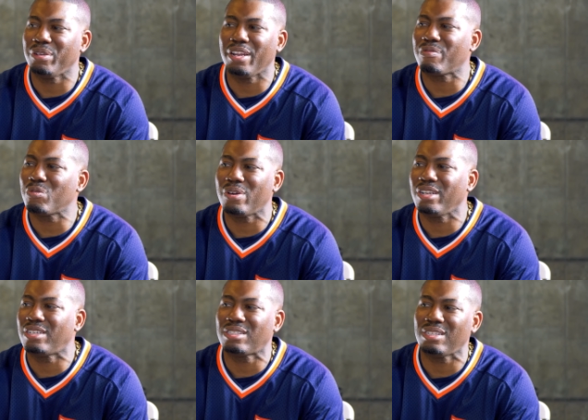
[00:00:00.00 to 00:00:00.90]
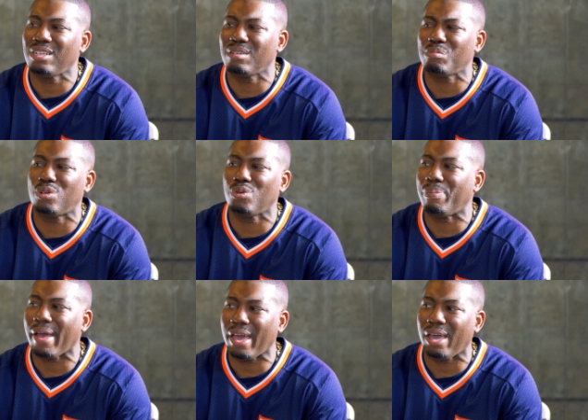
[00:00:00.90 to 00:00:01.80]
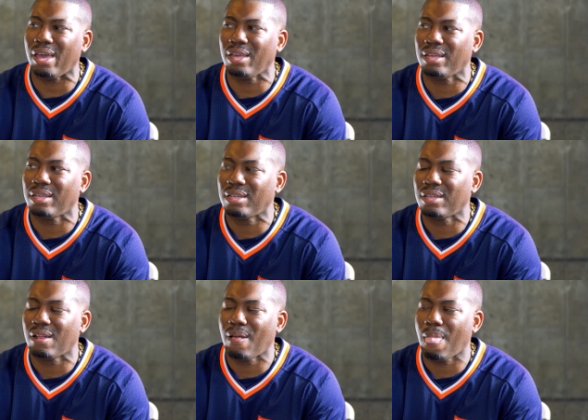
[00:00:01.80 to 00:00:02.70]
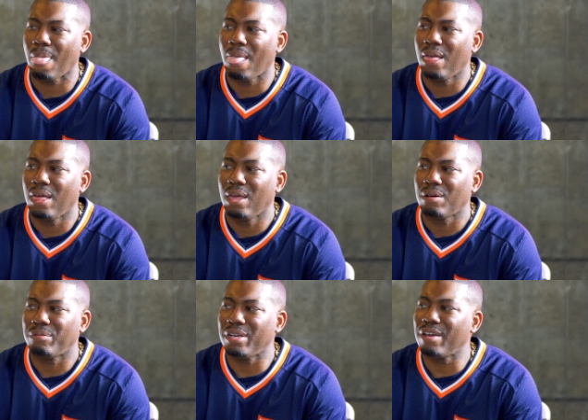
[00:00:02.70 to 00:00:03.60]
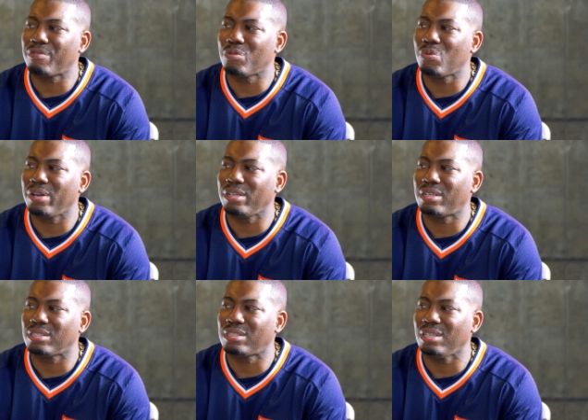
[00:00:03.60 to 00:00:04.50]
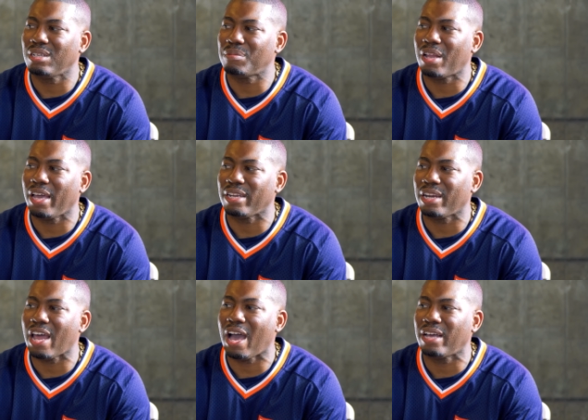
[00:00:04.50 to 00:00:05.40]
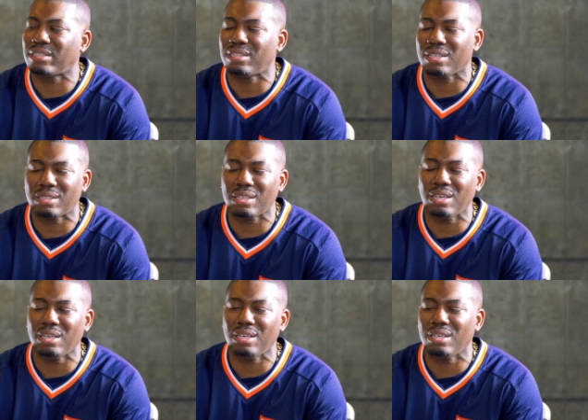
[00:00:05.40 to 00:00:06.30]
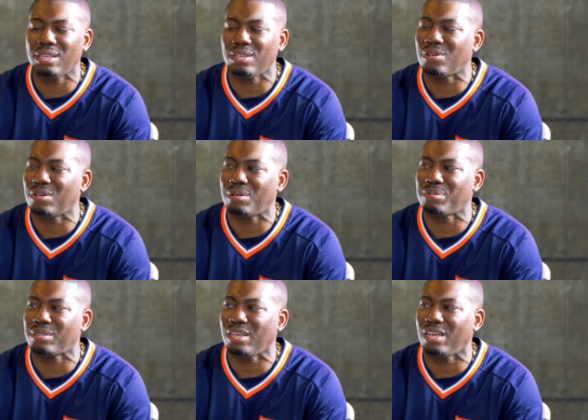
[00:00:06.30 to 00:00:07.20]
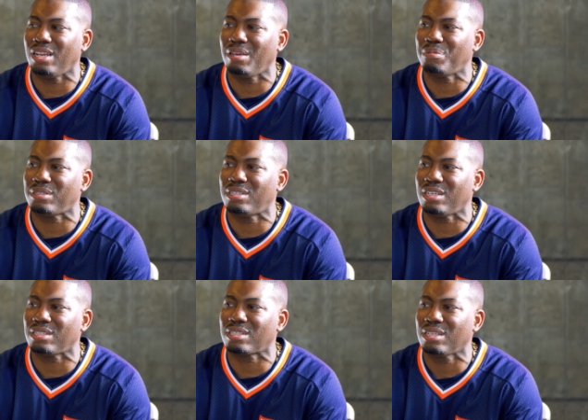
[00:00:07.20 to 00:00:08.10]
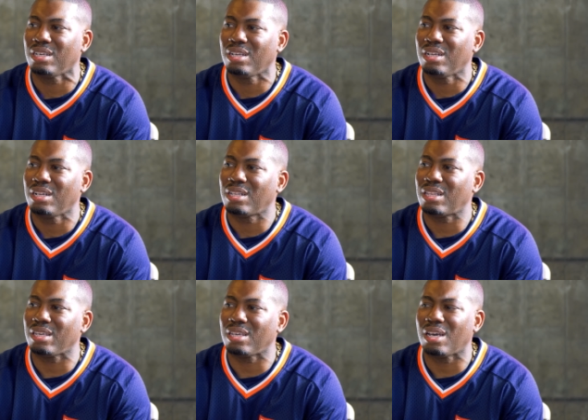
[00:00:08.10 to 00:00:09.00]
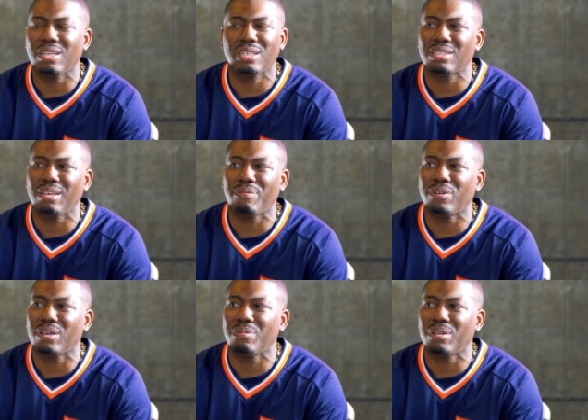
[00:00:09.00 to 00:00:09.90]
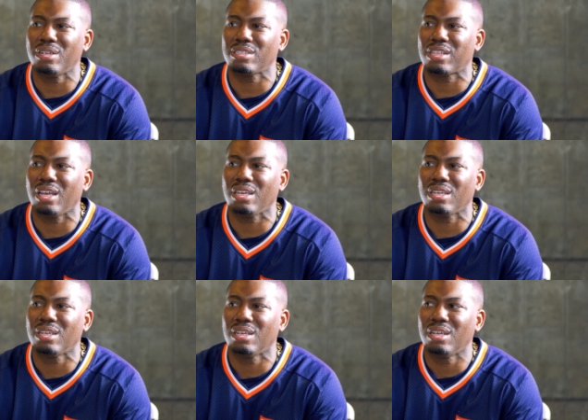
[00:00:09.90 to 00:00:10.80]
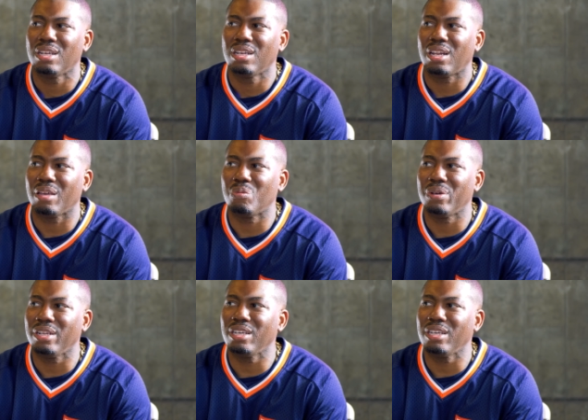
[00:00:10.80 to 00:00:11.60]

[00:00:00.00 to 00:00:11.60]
we never wanted to see them do bad. We never wanted to see them, like, not succeed. You know what I'm saying? It was just, like, y'all niggas ain't fucking with us. Like what